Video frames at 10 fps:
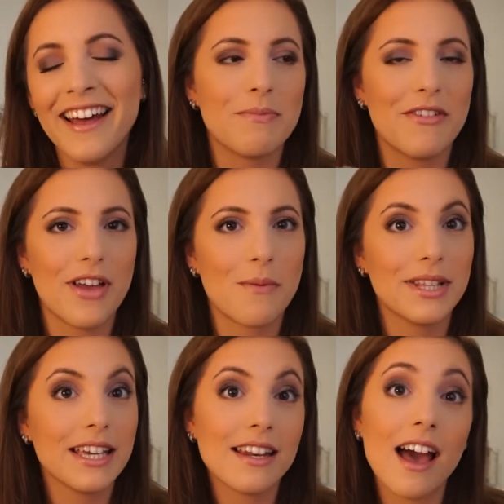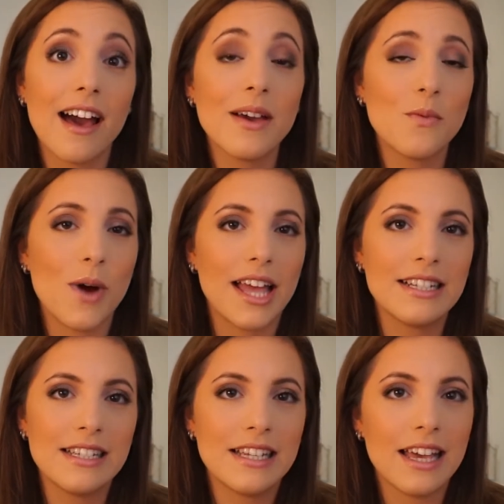My family and I
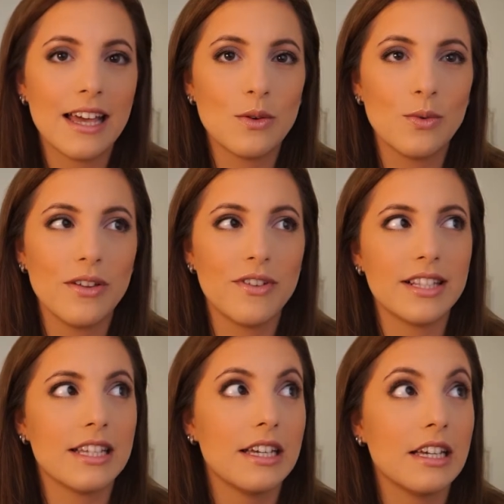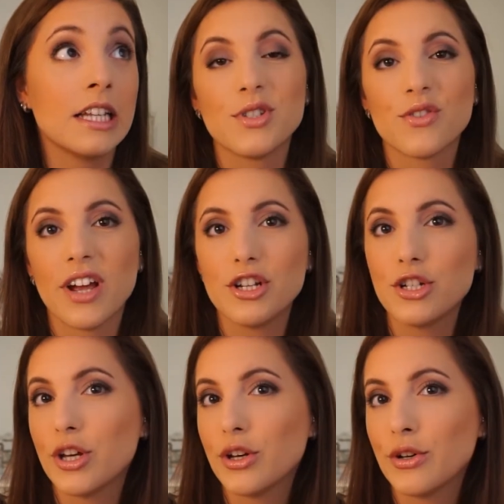went and we visited
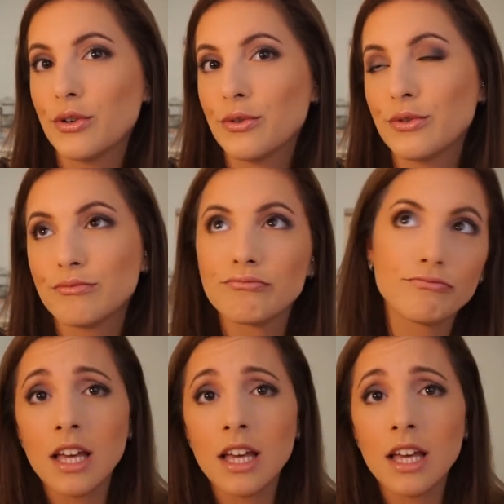Sorrento,